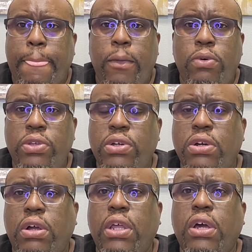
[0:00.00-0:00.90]
Or you can
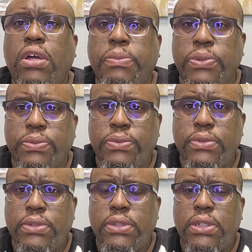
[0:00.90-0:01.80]
call an audible.
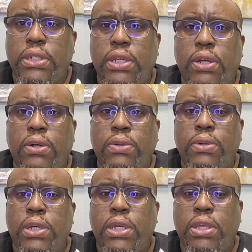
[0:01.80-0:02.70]

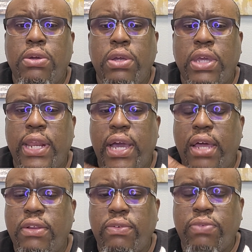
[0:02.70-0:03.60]
You can get
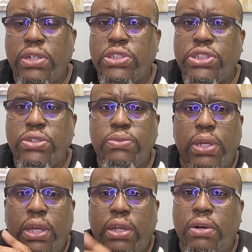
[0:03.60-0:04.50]
out of the run and shoot
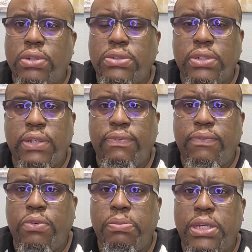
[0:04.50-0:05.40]
and go into a different
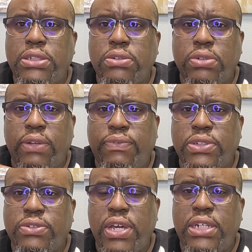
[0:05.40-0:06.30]
formation or a different
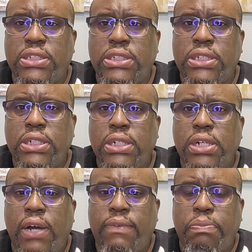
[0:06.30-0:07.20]
strategy
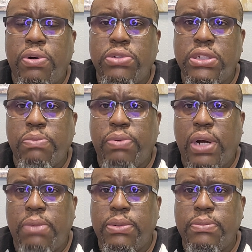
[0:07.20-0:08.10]
of approaching the
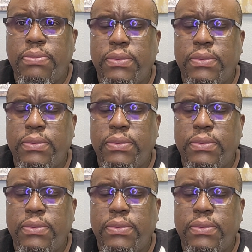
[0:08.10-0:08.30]
problem.